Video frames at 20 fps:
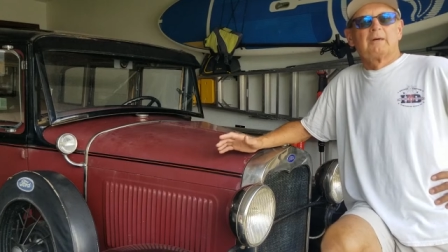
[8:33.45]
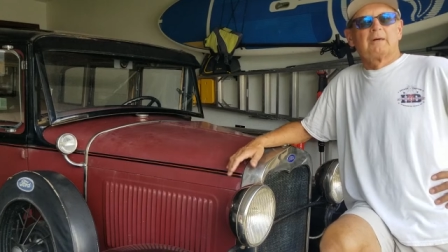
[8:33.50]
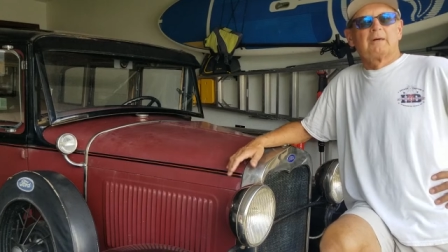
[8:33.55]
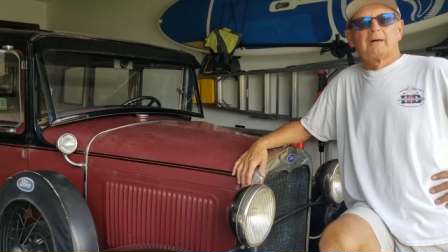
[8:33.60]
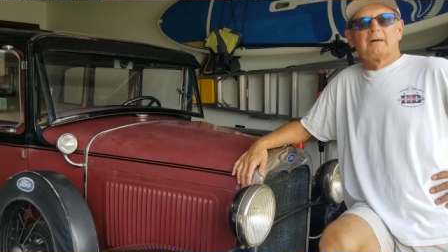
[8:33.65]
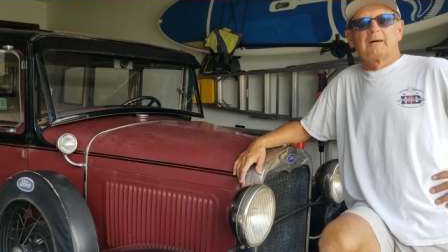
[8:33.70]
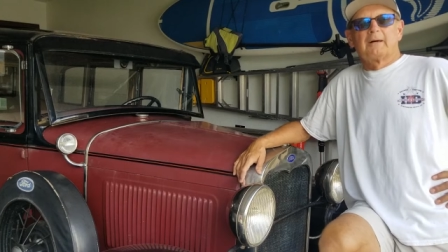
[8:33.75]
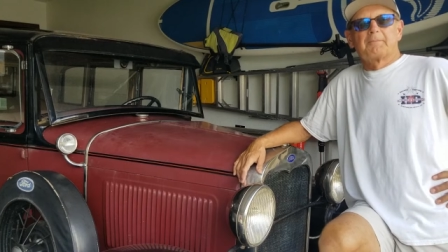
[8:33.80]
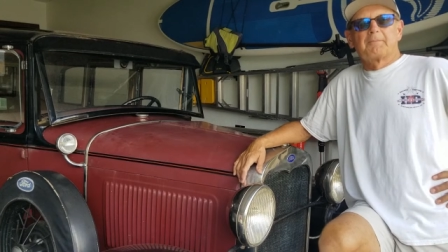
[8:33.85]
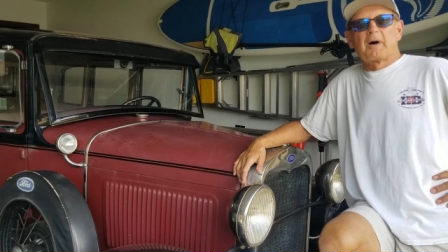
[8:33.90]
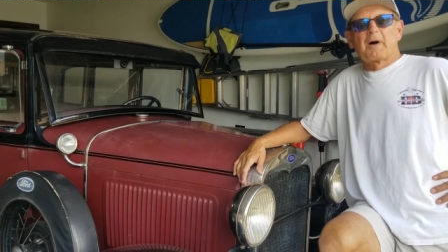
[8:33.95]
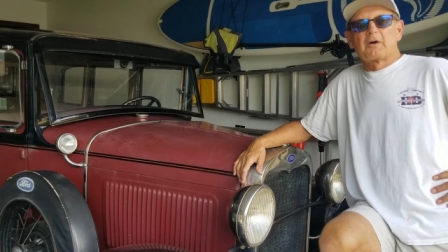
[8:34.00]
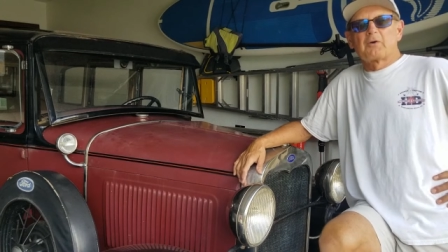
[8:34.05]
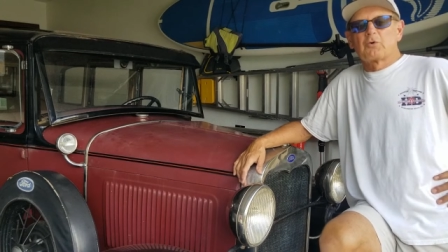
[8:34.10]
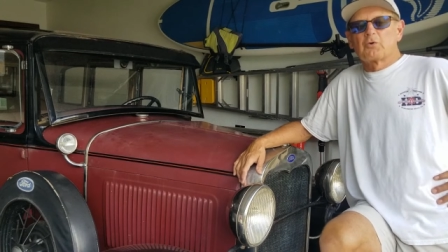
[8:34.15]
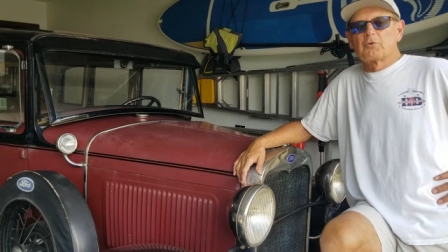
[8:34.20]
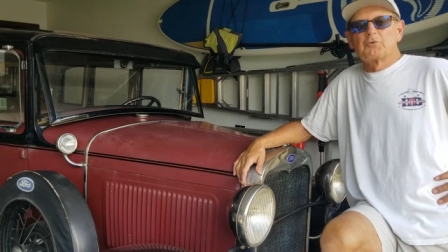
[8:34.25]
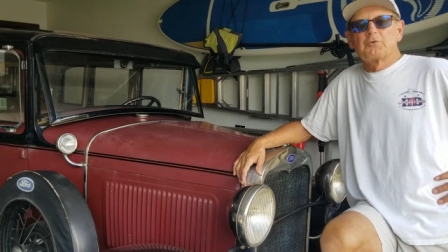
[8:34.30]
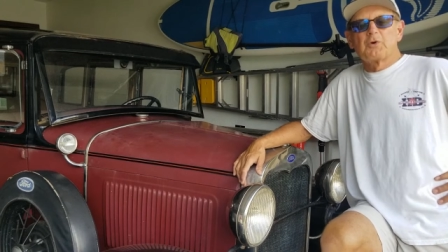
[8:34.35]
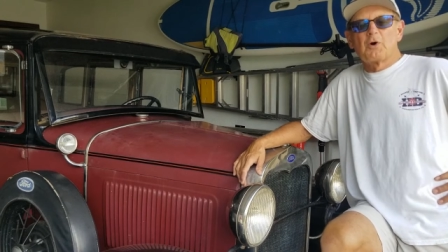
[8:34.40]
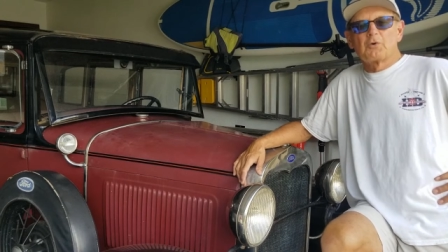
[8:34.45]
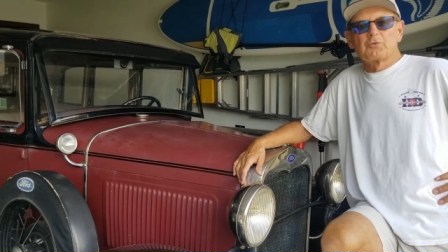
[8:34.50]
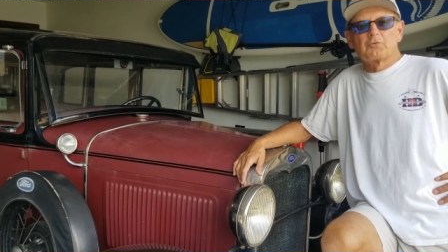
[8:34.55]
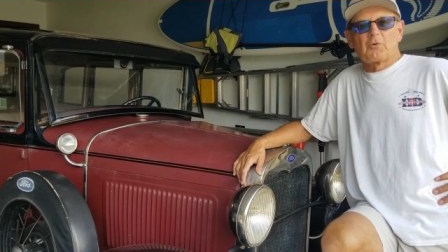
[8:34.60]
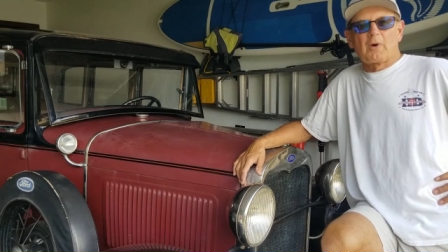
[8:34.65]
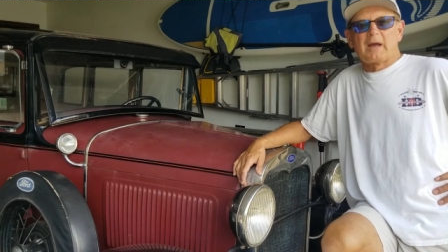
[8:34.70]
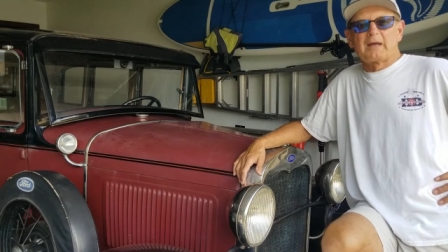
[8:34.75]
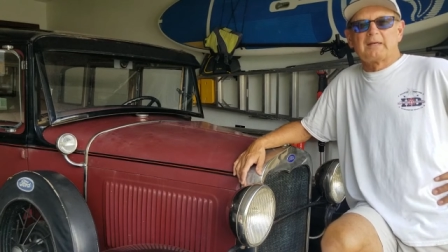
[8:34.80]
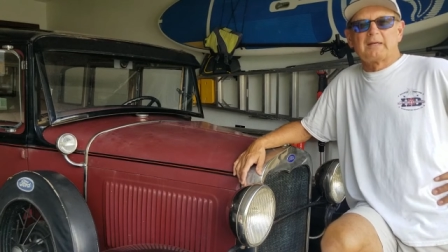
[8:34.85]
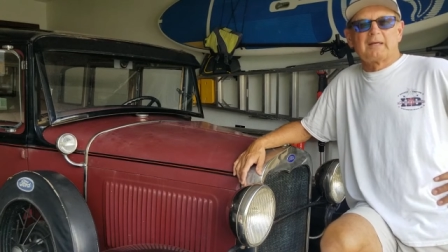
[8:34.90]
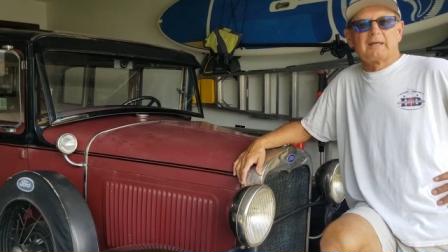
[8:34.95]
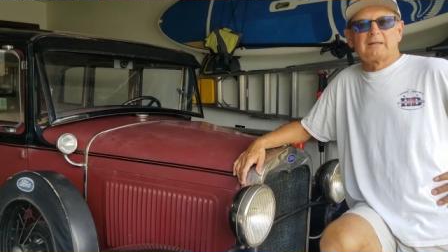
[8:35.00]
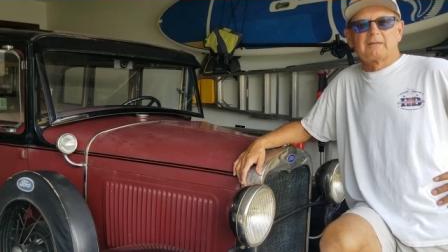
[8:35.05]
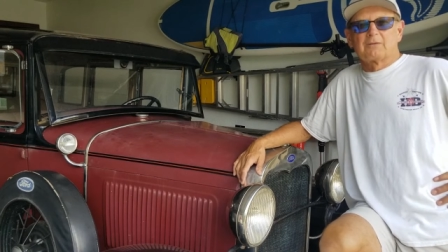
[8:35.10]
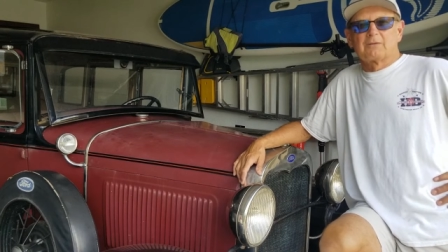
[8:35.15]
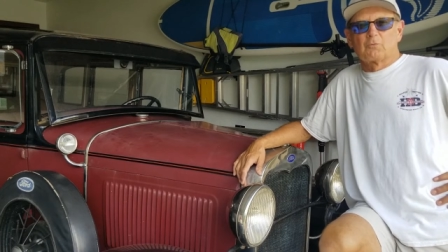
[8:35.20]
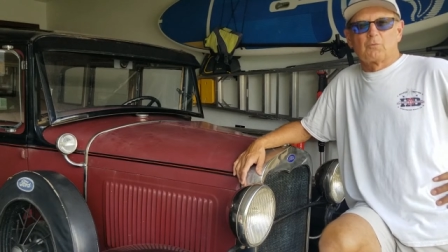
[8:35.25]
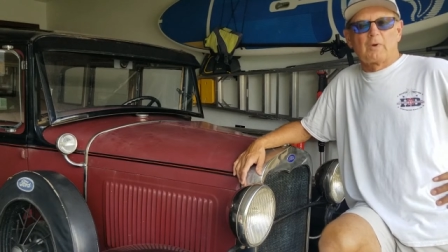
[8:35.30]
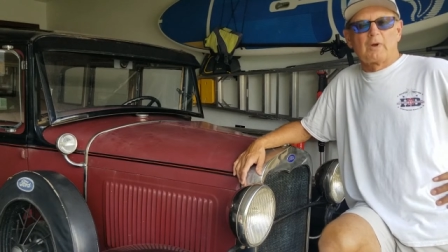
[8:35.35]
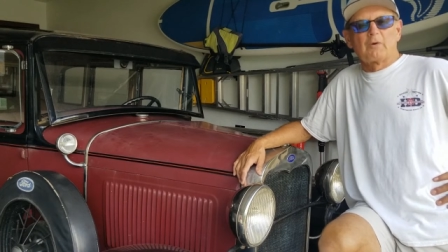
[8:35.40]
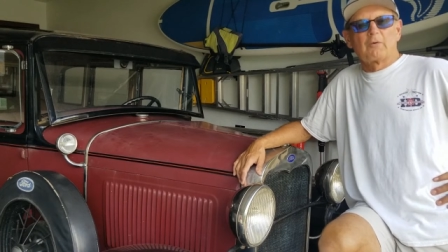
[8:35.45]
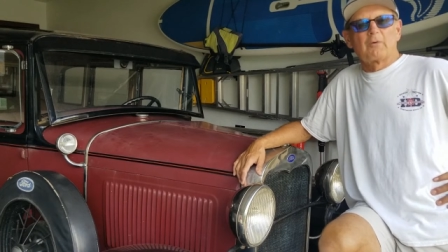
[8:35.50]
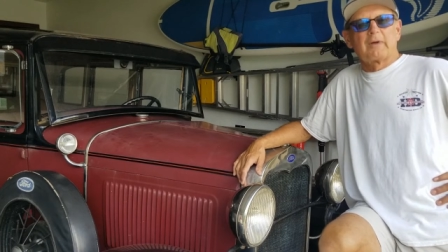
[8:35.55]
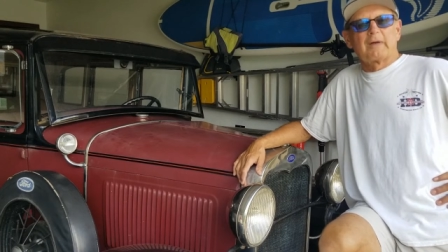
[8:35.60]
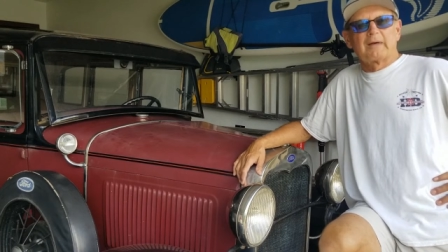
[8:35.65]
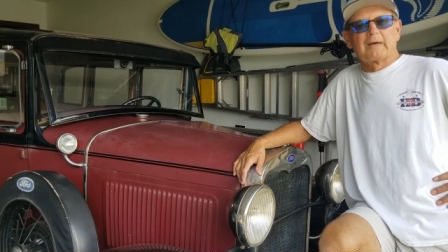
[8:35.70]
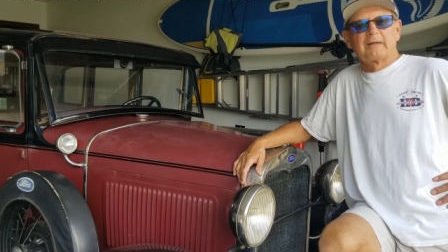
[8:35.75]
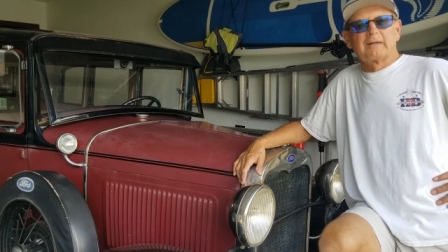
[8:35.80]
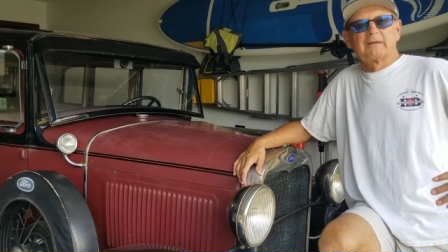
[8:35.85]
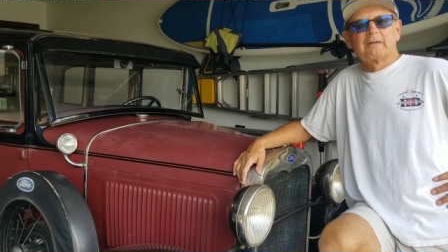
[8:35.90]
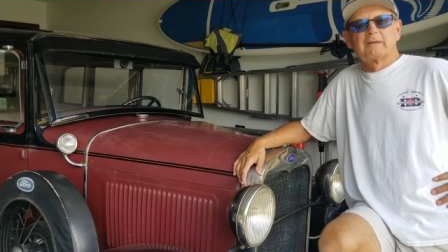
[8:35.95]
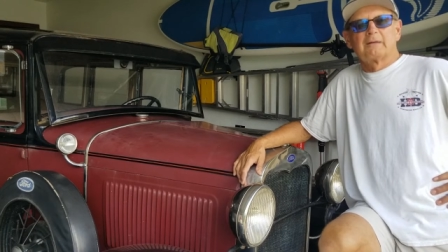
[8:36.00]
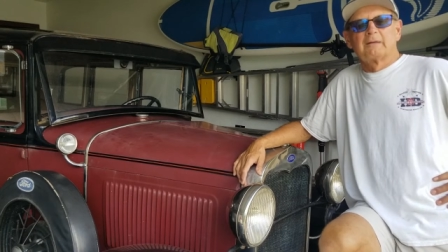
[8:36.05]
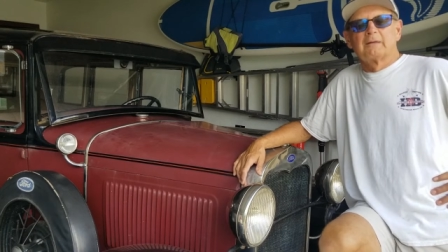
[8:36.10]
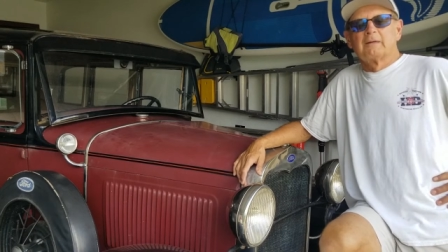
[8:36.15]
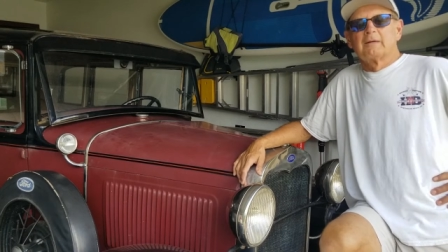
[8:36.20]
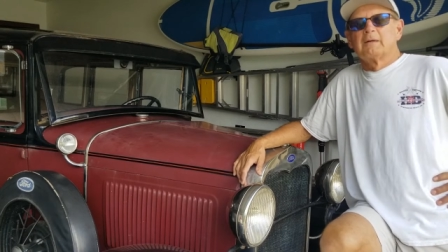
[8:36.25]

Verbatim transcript: Um, I heard no grinding in the rear end.